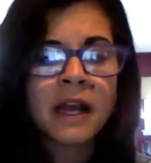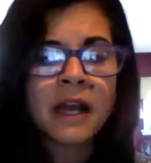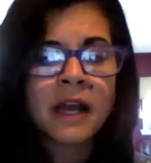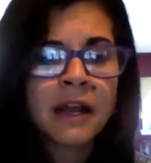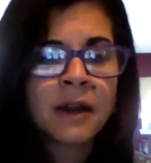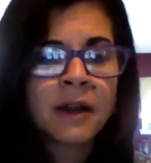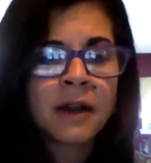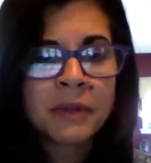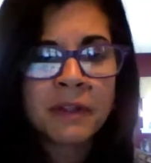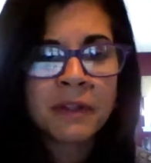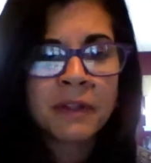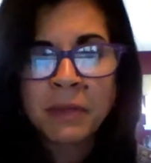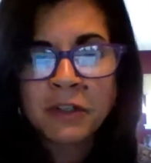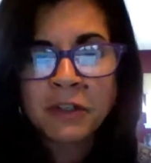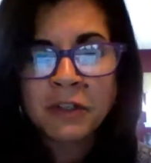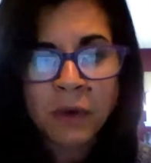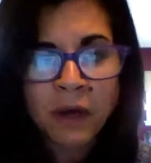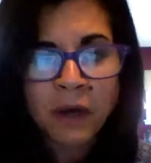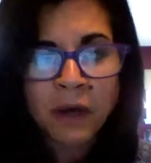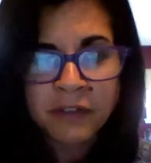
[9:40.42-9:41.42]
i don't believe
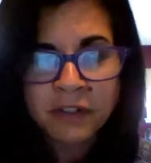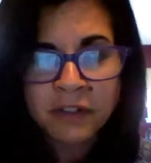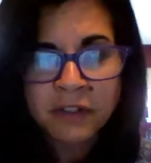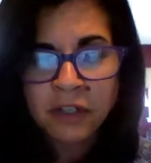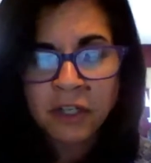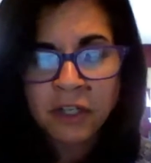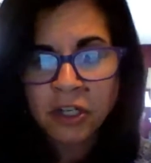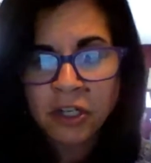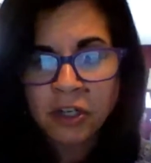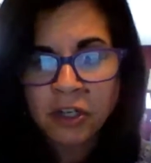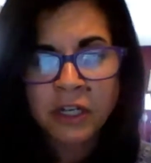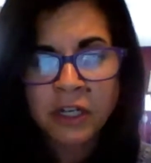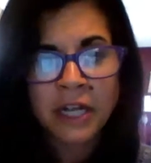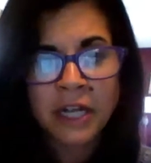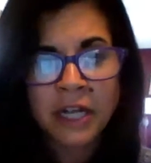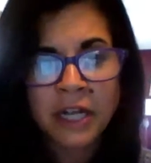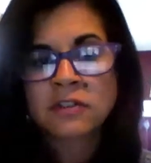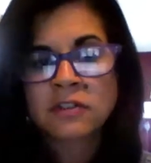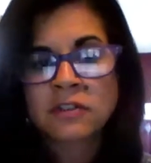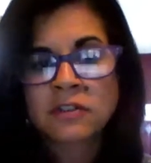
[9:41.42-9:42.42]
b12 is going to cure
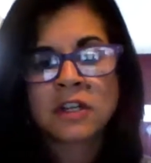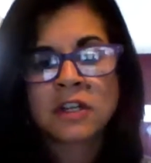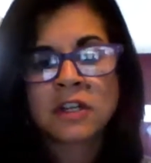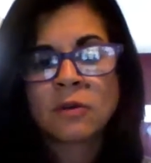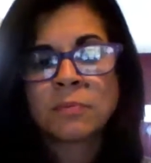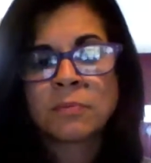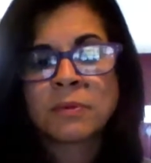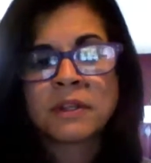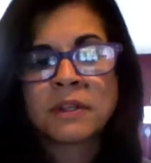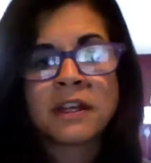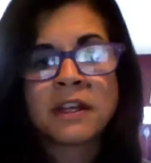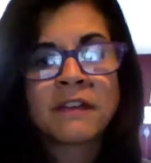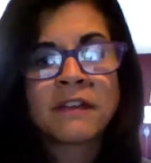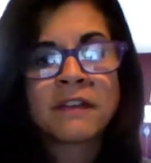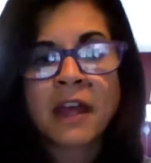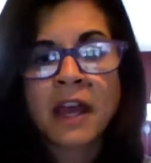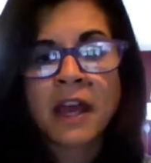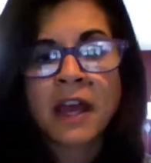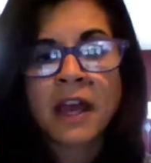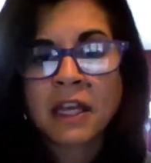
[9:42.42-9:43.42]
cancer and i don't
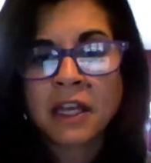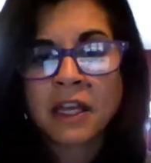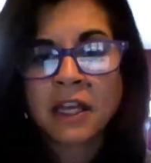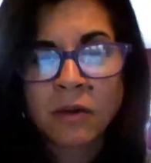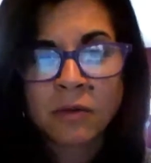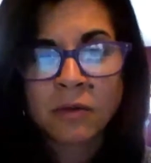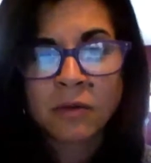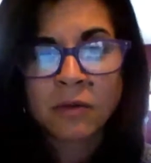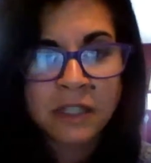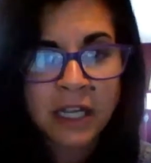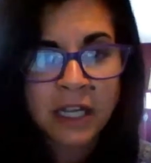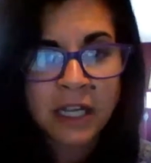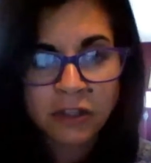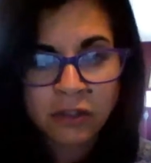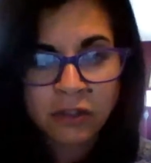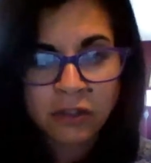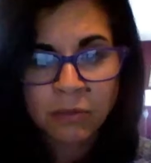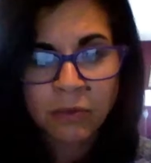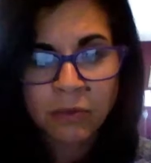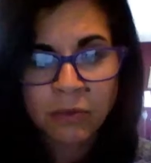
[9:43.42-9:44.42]
believe that you know taking
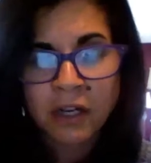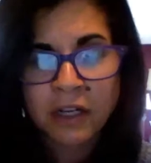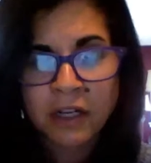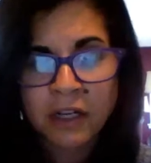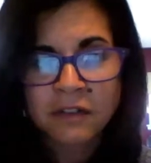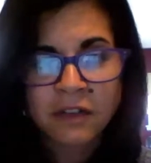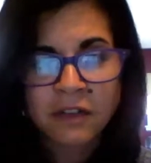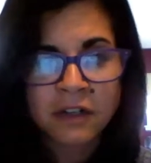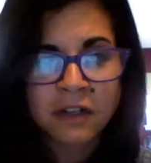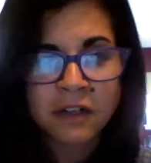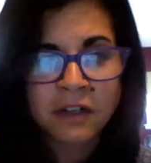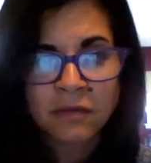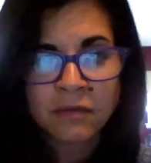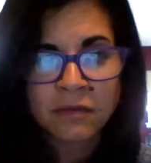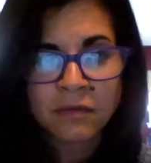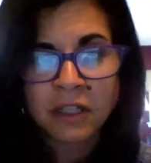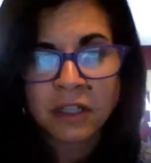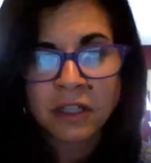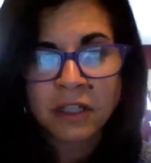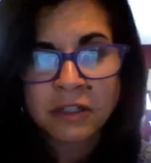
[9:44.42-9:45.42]
turmeric is going to
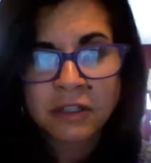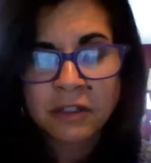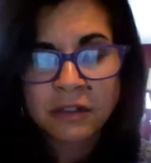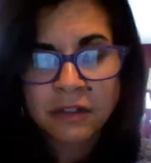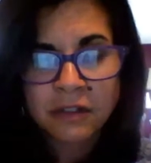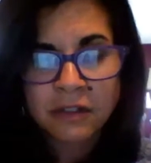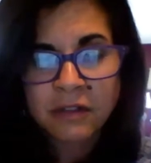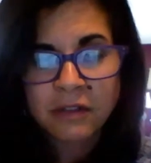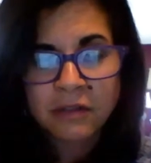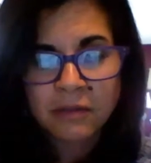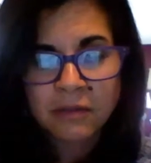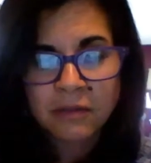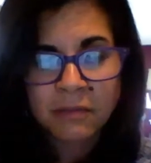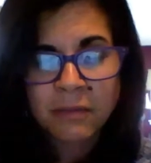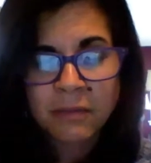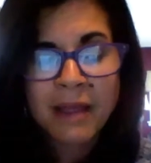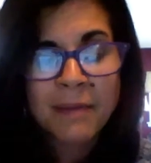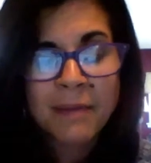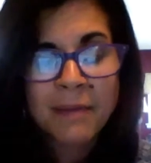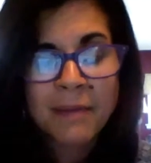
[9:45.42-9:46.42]
really
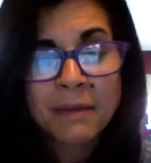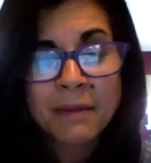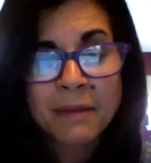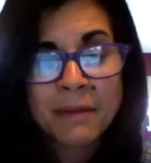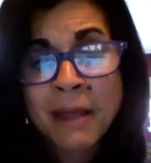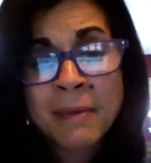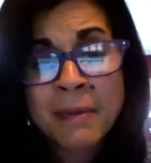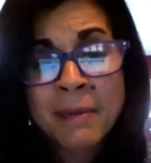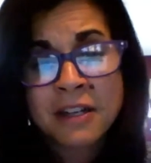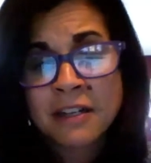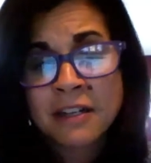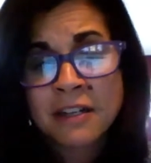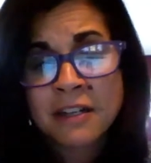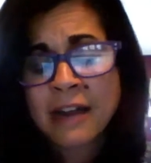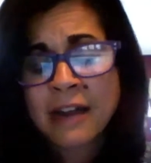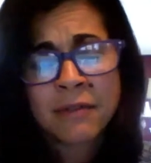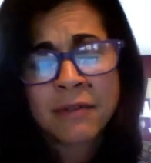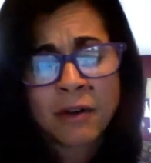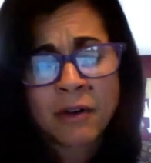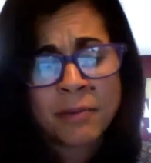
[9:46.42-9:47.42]
maybe maybe it does
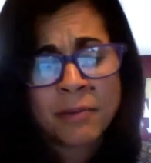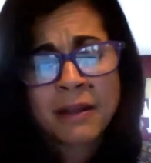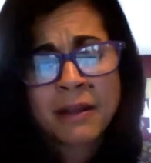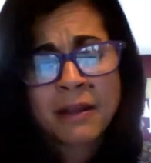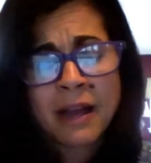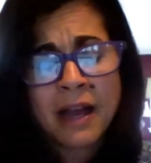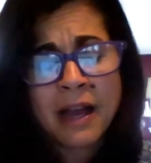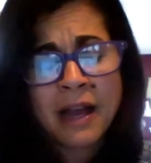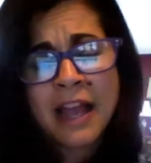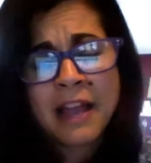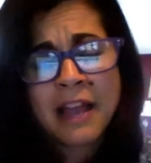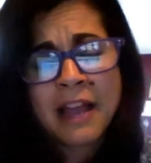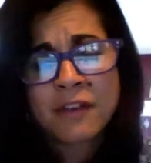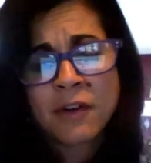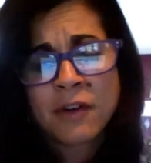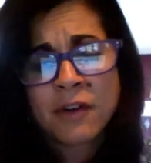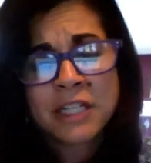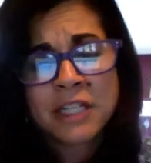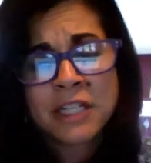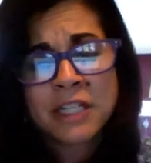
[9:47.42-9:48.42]
i don't know may, i have
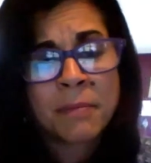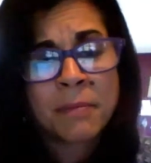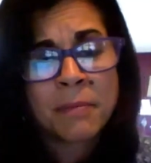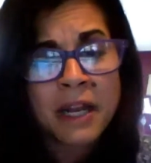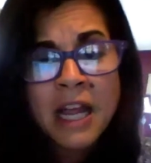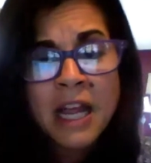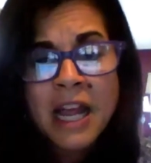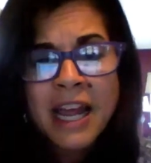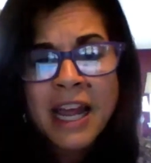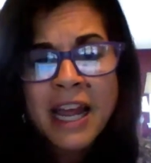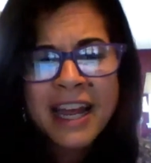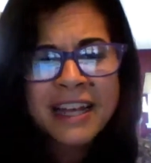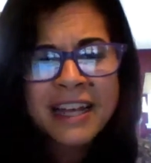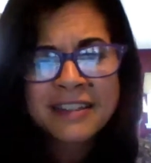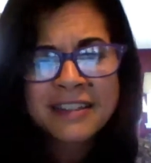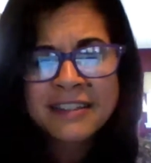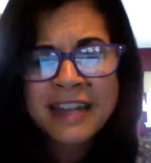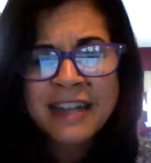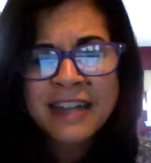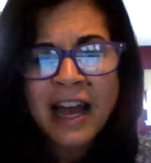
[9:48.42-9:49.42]
no idea but
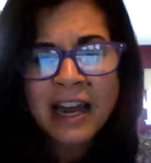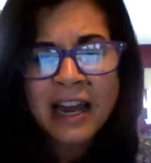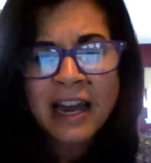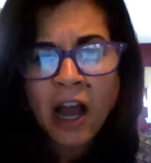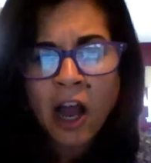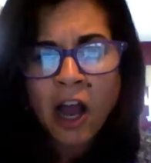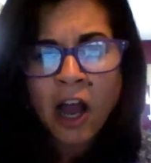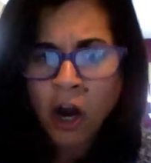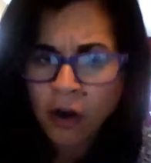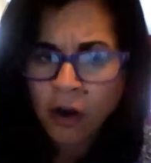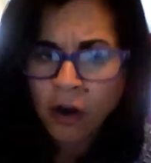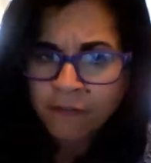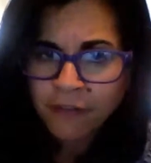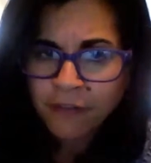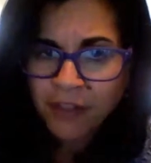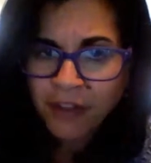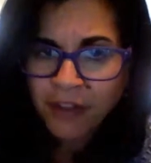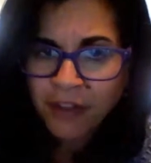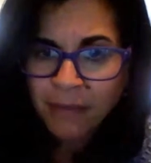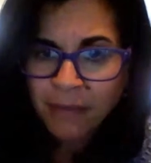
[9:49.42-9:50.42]
it's not a
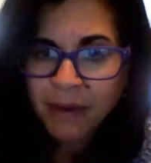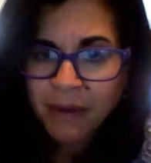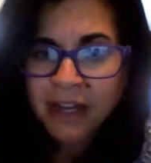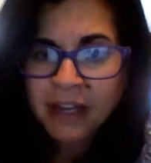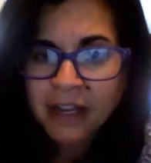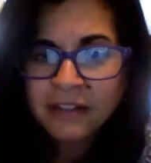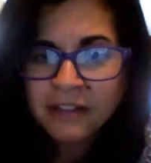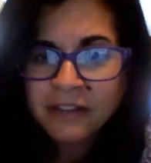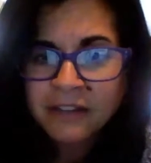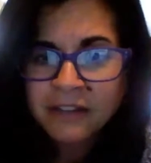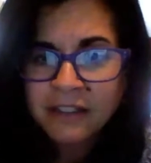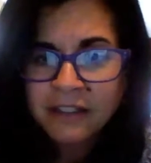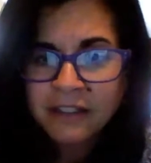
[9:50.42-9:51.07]
harmful thing because